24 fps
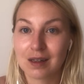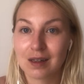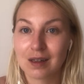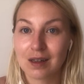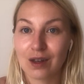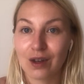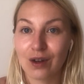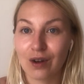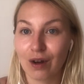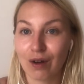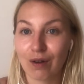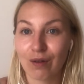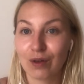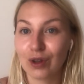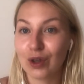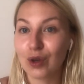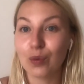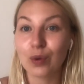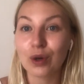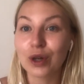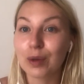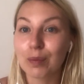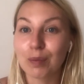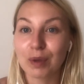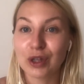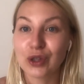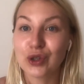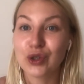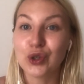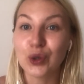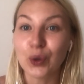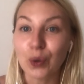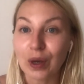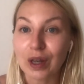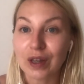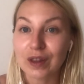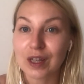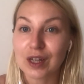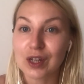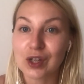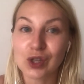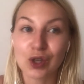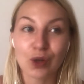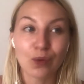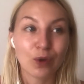You wouldn't be doing this,